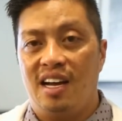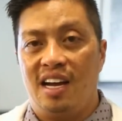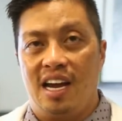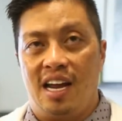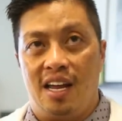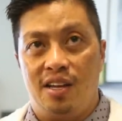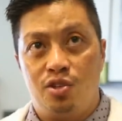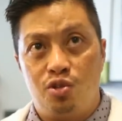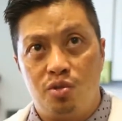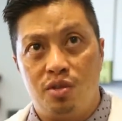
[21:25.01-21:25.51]

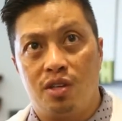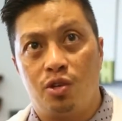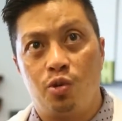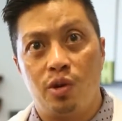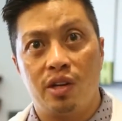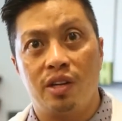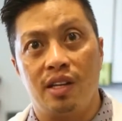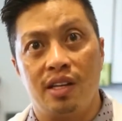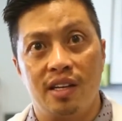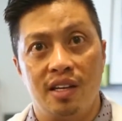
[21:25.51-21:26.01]
And I do it
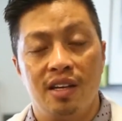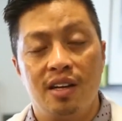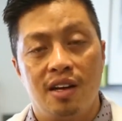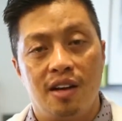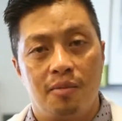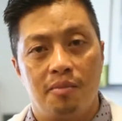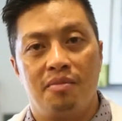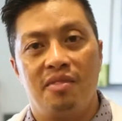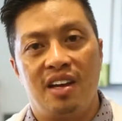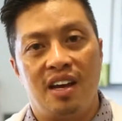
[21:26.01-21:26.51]
quickly,
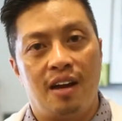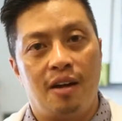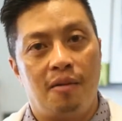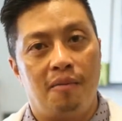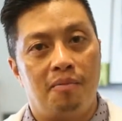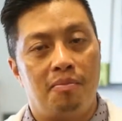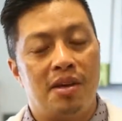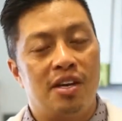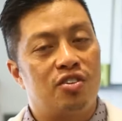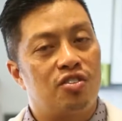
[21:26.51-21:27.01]

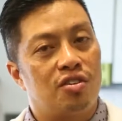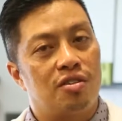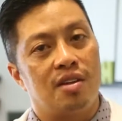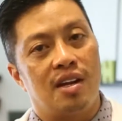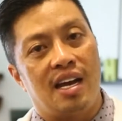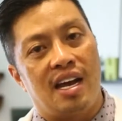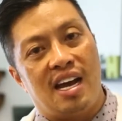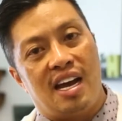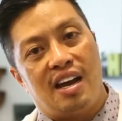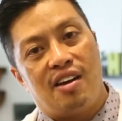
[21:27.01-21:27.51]
um, make sure that
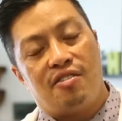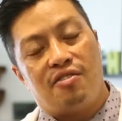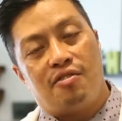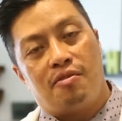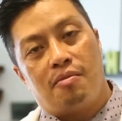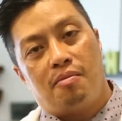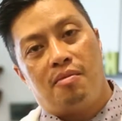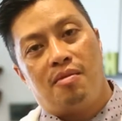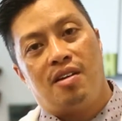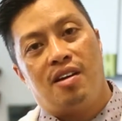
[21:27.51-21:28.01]
I
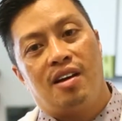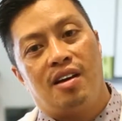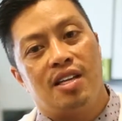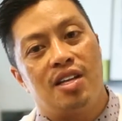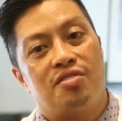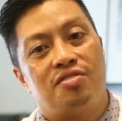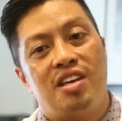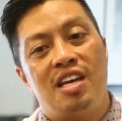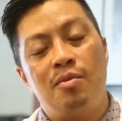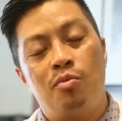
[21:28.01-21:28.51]
have the
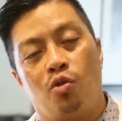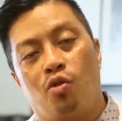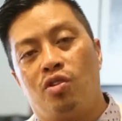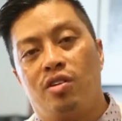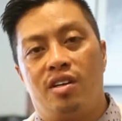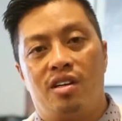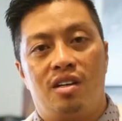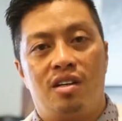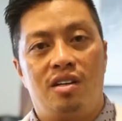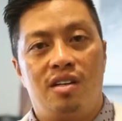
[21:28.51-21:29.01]
same
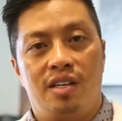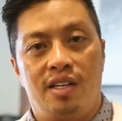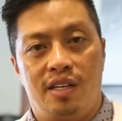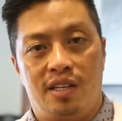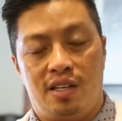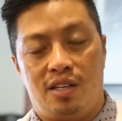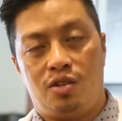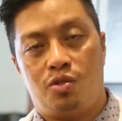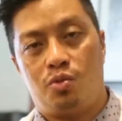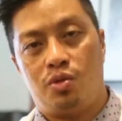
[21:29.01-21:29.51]
order, you
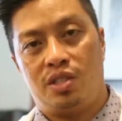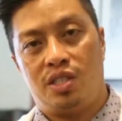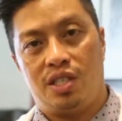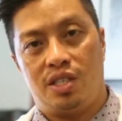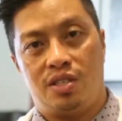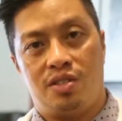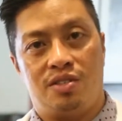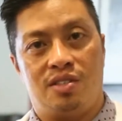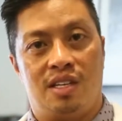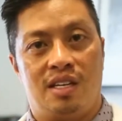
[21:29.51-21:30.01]
know, which
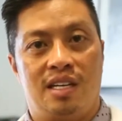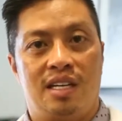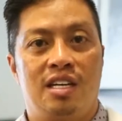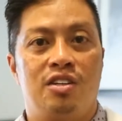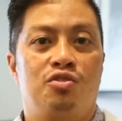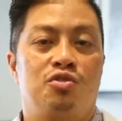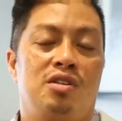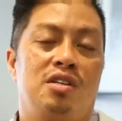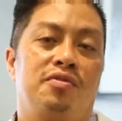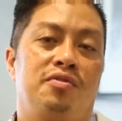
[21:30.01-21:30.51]
is uh,
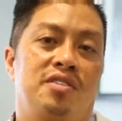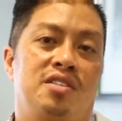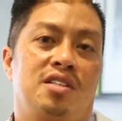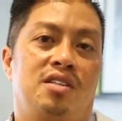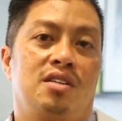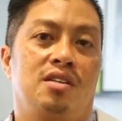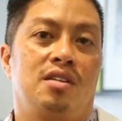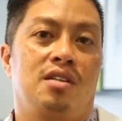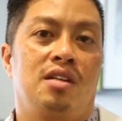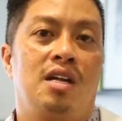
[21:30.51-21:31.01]
history,
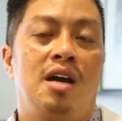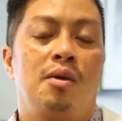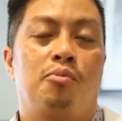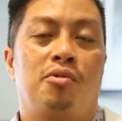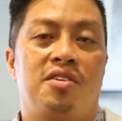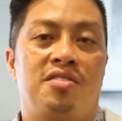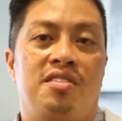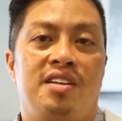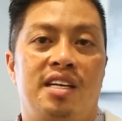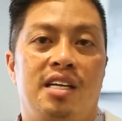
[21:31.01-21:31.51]
physical,
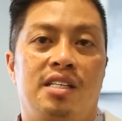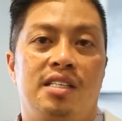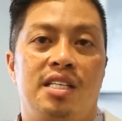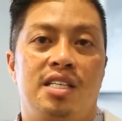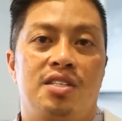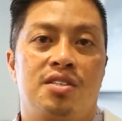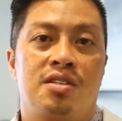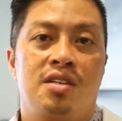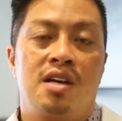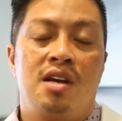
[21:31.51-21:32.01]
present
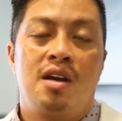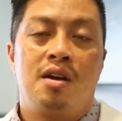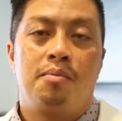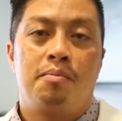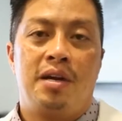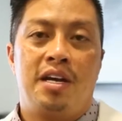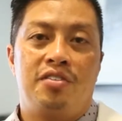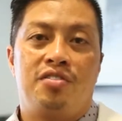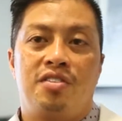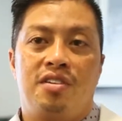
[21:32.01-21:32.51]
illness,
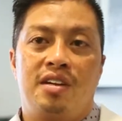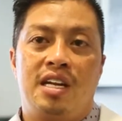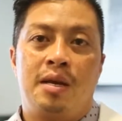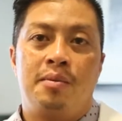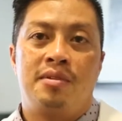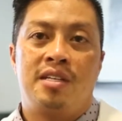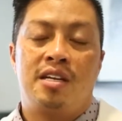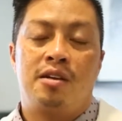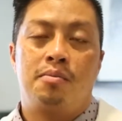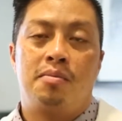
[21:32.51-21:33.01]
patient
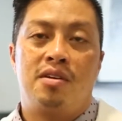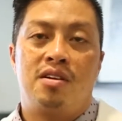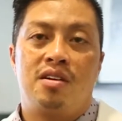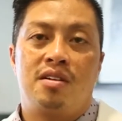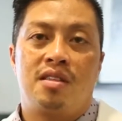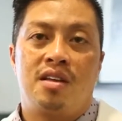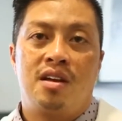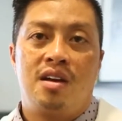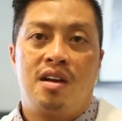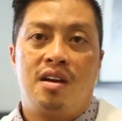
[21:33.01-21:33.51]
name, date of
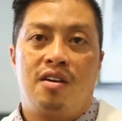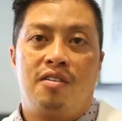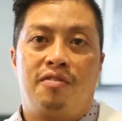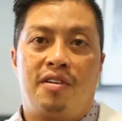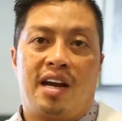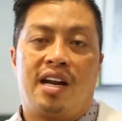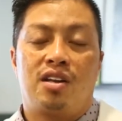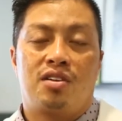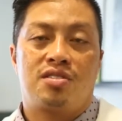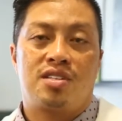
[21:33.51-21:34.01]
birth,
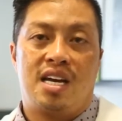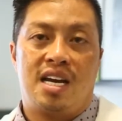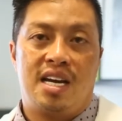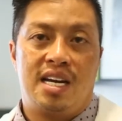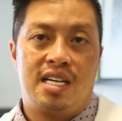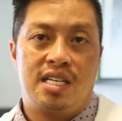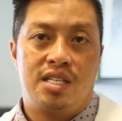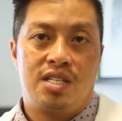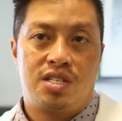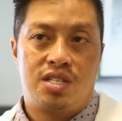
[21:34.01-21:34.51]
vital
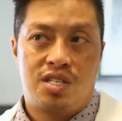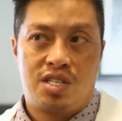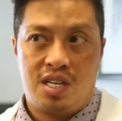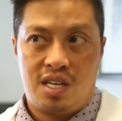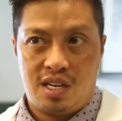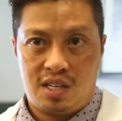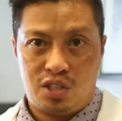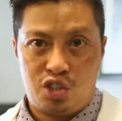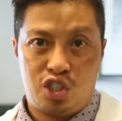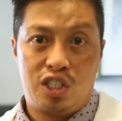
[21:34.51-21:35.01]
signs,
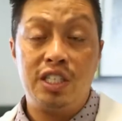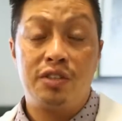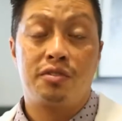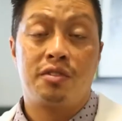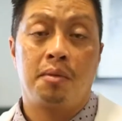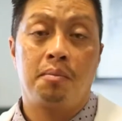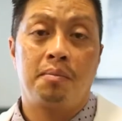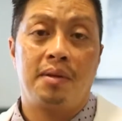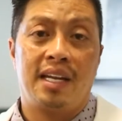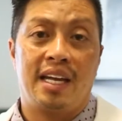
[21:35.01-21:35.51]
chief
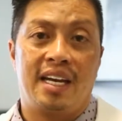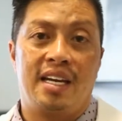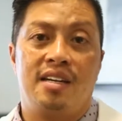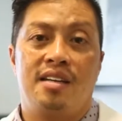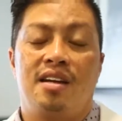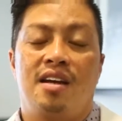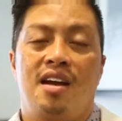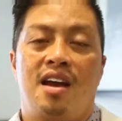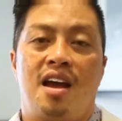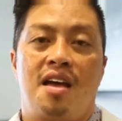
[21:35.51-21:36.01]

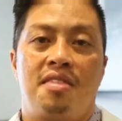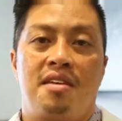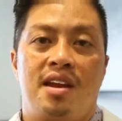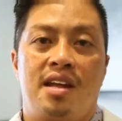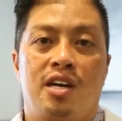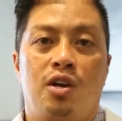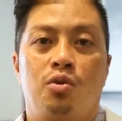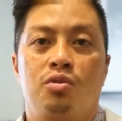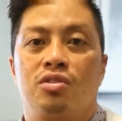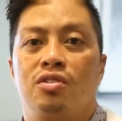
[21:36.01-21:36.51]
complaint, and then
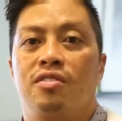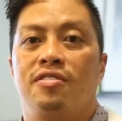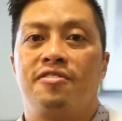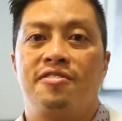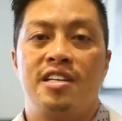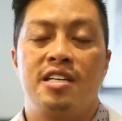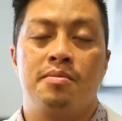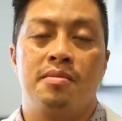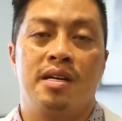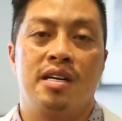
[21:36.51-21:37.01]
I go into
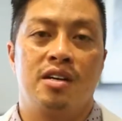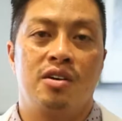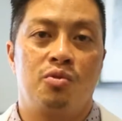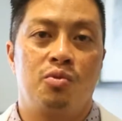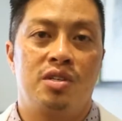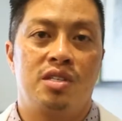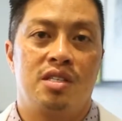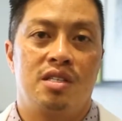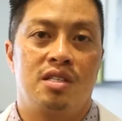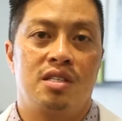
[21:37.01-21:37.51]
FEMA,
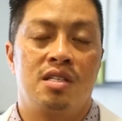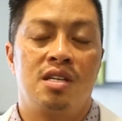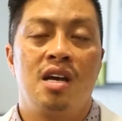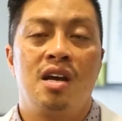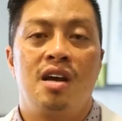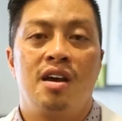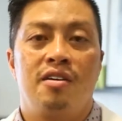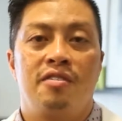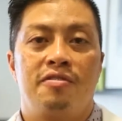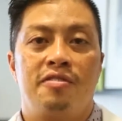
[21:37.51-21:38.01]
which is
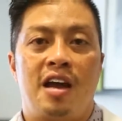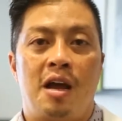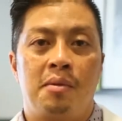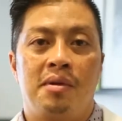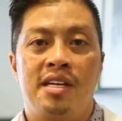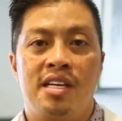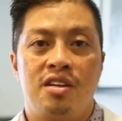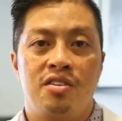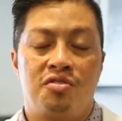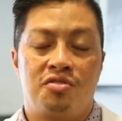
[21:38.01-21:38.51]

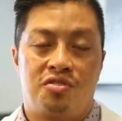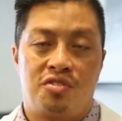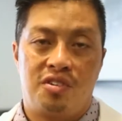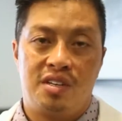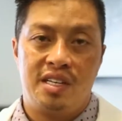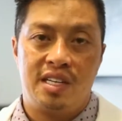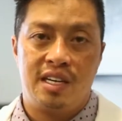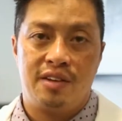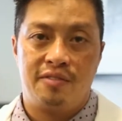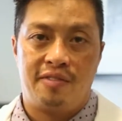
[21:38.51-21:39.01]
family
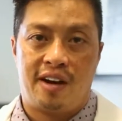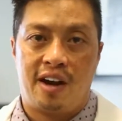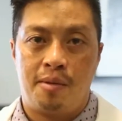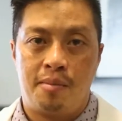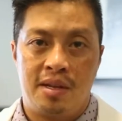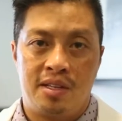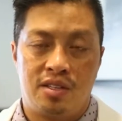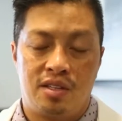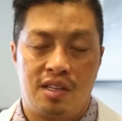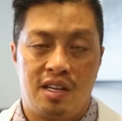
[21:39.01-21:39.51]
history,
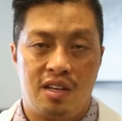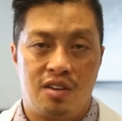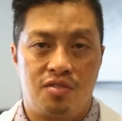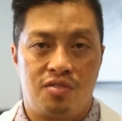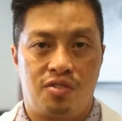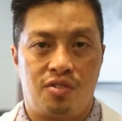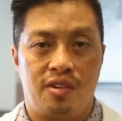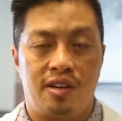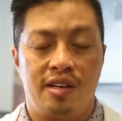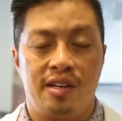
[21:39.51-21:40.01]
environmental
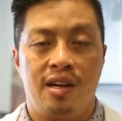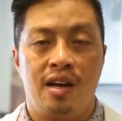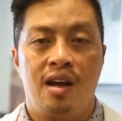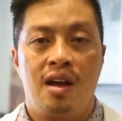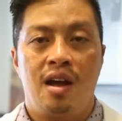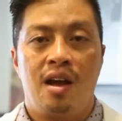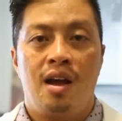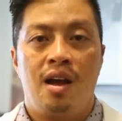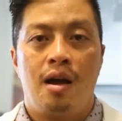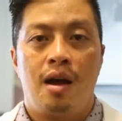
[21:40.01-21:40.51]
history,
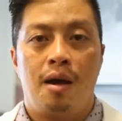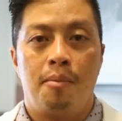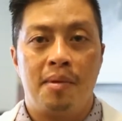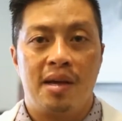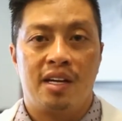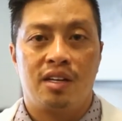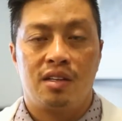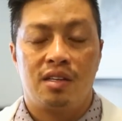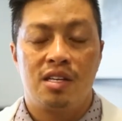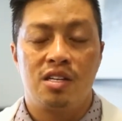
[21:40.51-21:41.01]

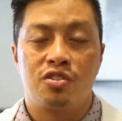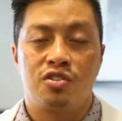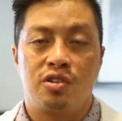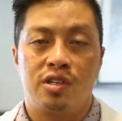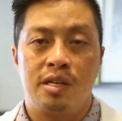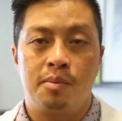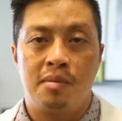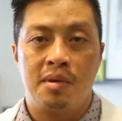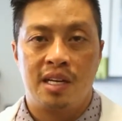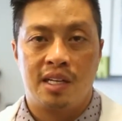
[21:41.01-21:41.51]
medical
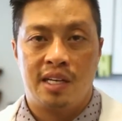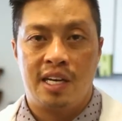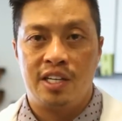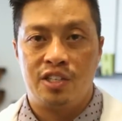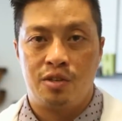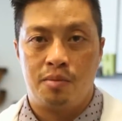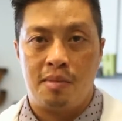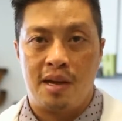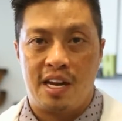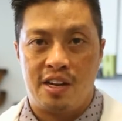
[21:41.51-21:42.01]
history,
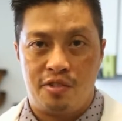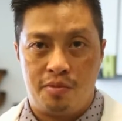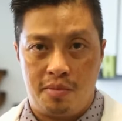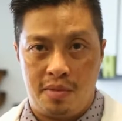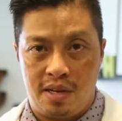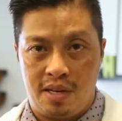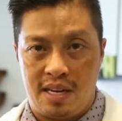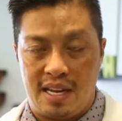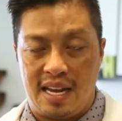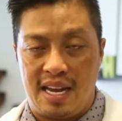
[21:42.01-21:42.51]
medication
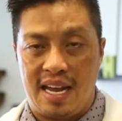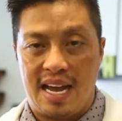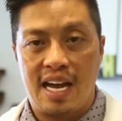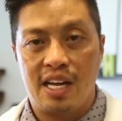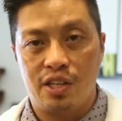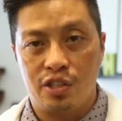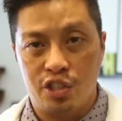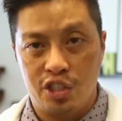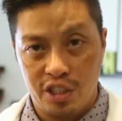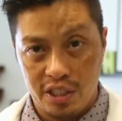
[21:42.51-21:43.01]
management,
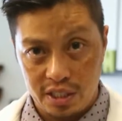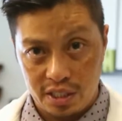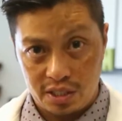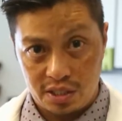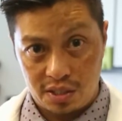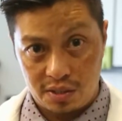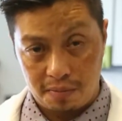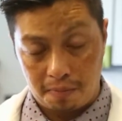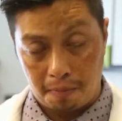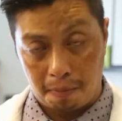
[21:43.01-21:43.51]

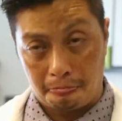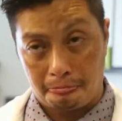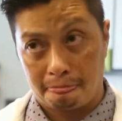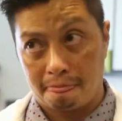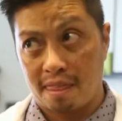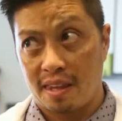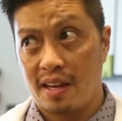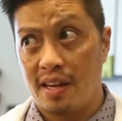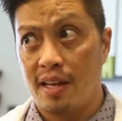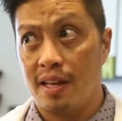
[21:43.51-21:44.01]
allergies.
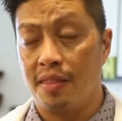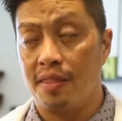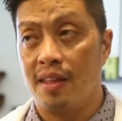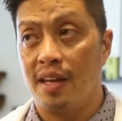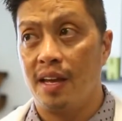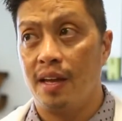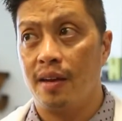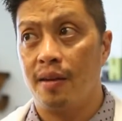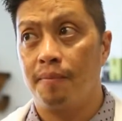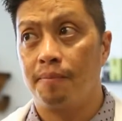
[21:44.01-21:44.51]
And
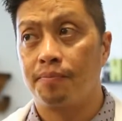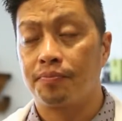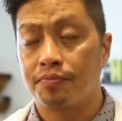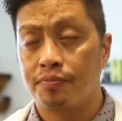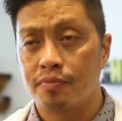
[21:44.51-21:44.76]
then,